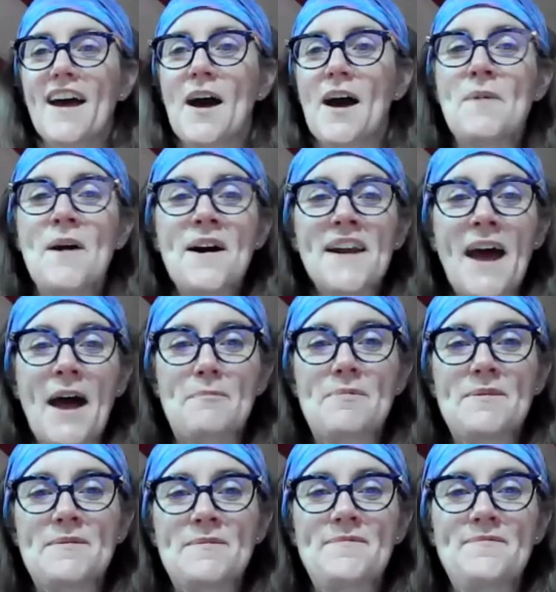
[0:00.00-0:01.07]
Come on
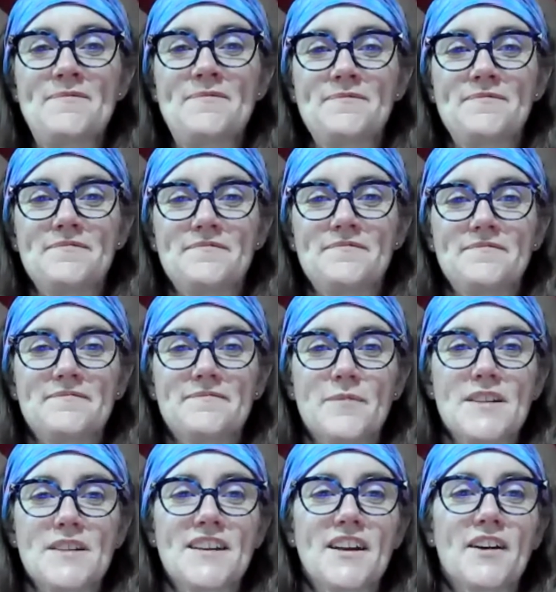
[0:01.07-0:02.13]
up,
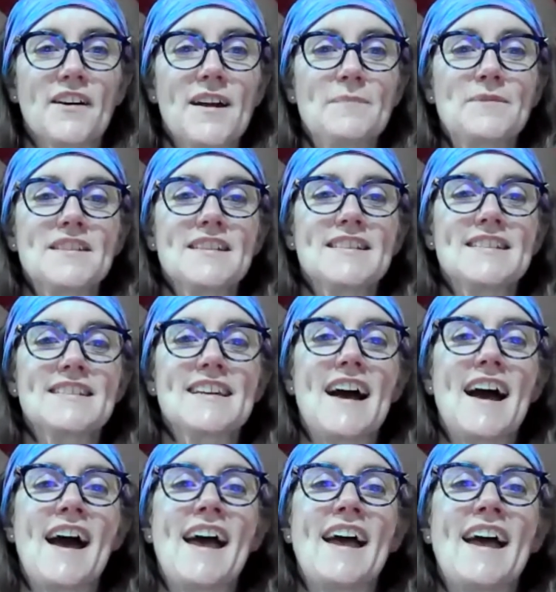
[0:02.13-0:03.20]
pressing your hips to the
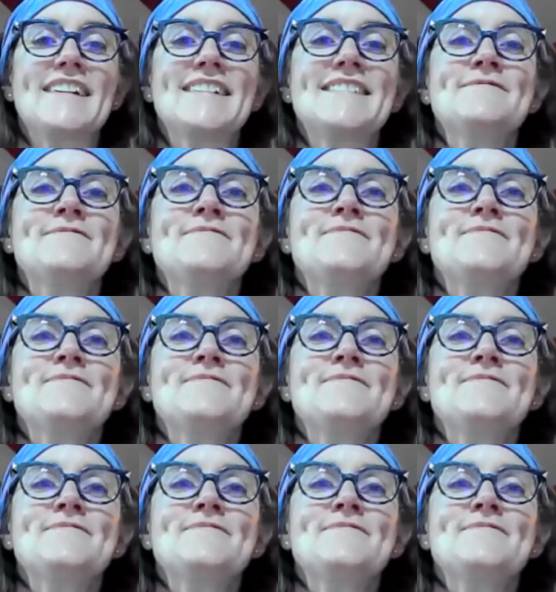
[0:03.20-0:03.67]
sky